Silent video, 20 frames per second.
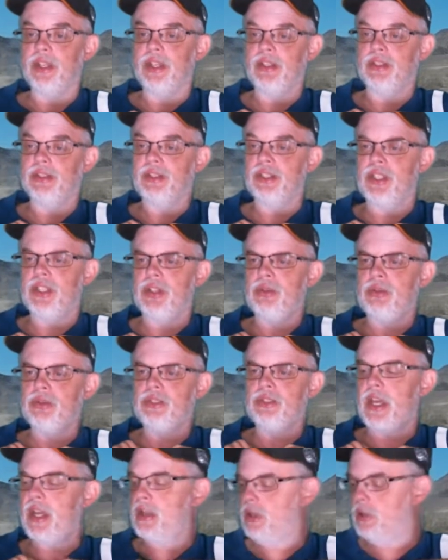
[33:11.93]
And she used
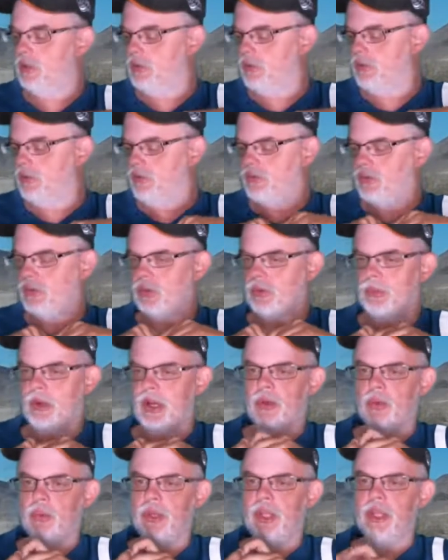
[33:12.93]
that for
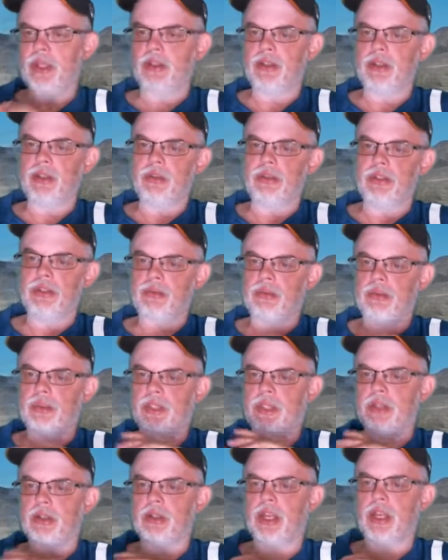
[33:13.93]
about a week until this one
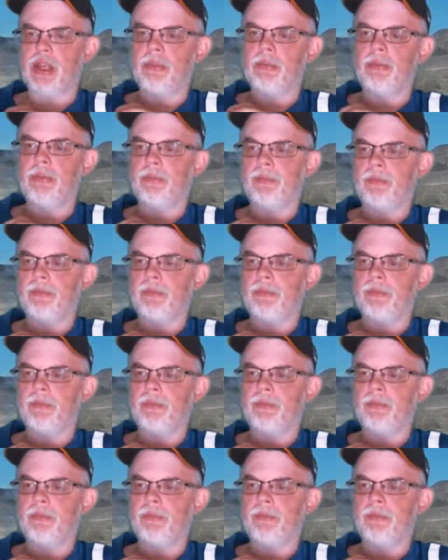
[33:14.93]
here came.